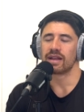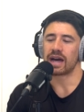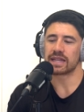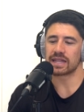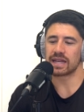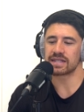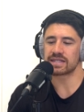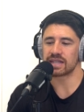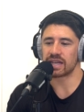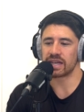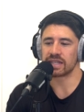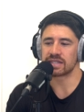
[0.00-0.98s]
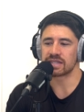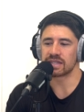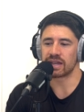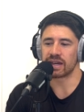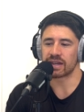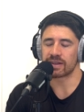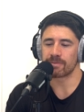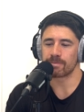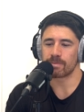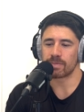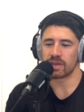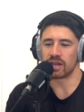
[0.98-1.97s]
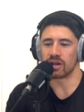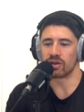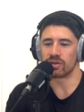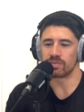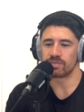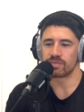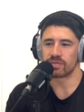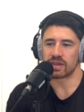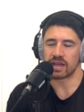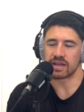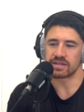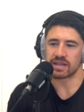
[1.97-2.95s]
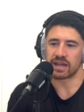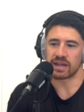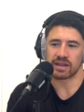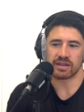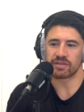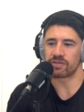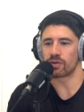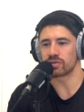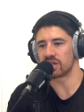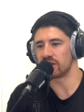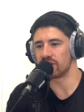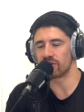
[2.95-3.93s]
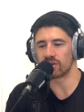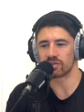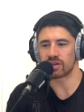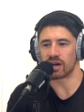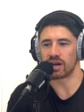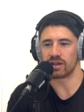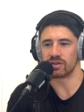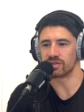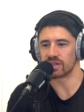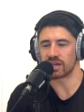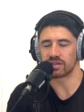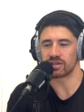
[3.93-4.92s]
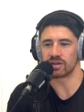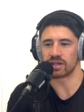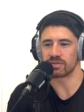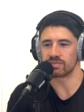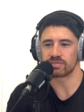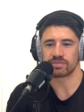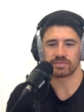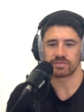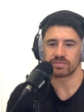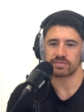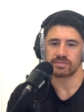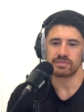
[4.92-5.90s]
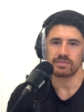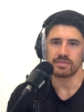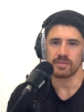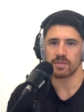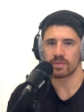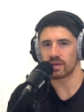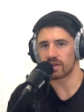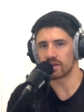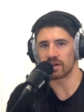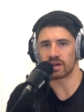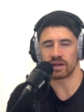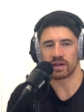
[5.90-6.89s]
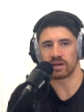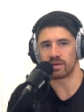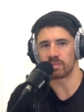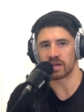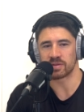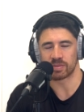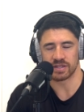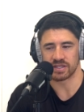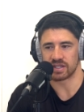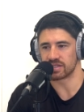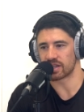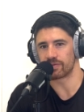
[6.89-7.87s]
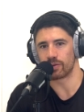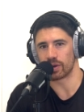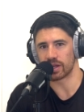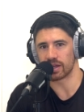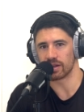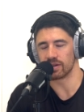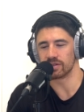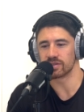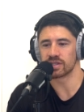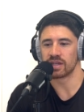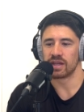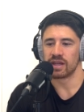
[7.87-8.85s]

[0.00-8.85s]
Unless it's like you know, there's a 14 year old guy who's like doing uh, bench press and it's like 40 kilos.